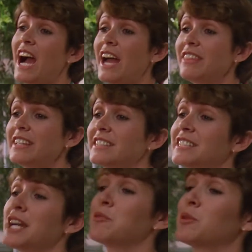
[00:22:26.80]
I think it's
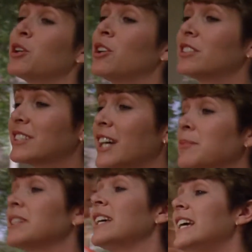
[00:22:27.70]
time that we all
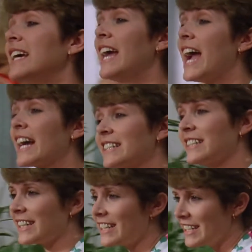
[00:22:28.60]
stopped acting like